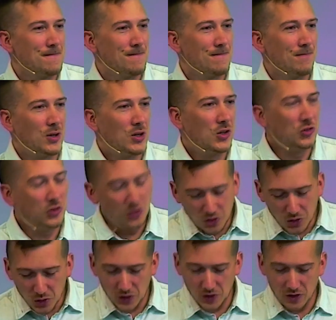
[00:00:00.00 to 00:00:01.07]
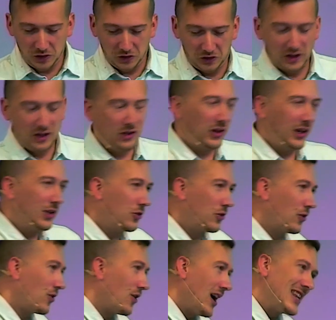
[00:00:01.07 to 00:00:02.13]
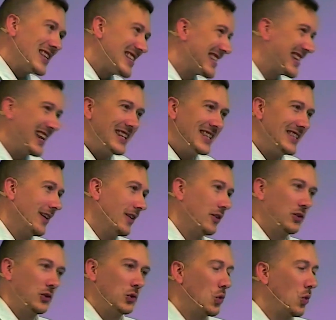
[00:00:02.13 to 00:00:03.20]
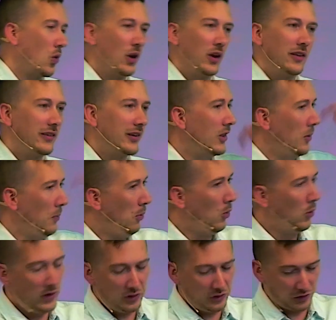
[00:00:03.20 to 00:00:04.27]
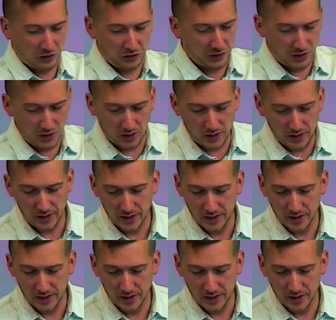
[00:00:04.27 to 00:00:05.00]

because goodness, it is a transcendental quality that points us to God.